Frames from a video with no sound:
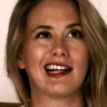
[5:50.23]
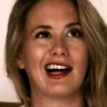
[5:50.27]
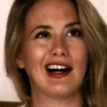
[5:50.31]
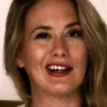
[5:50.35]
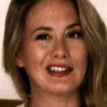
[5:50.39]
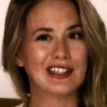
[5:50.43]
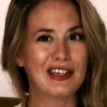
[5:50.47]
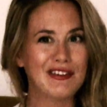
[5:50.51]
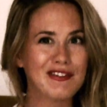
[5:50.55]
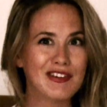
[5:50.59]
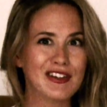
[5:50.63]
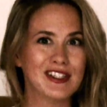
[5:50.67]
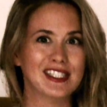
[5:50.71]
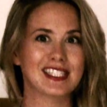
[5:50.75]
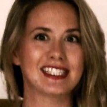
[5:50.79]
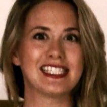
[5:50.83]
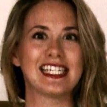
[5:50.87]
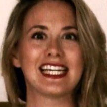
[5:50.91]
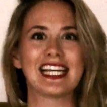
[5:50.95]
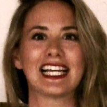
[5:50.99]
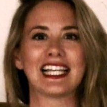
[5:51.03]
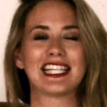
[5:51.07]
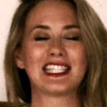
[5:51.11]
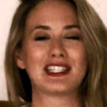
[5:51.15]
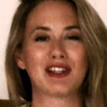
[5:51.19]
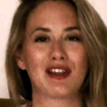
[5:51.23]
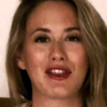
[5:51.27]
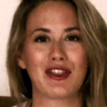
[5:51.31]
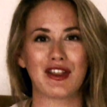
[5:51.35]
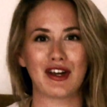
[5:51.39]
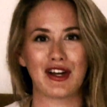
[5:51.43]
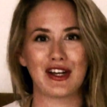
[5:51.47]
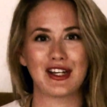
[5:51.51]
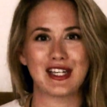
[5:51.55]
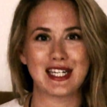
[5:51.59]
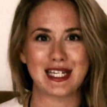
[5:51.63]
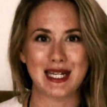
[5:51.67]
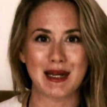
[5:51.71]
I'll give you a sneaky little
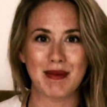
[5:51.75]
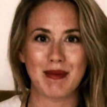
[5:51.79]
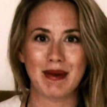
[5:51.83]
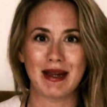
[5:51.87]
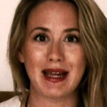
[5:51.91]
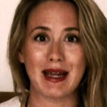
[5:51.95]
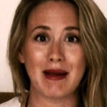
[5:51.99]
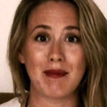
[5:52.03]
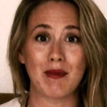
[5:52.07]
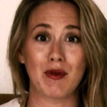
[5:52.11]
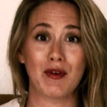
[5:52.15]
third tip here.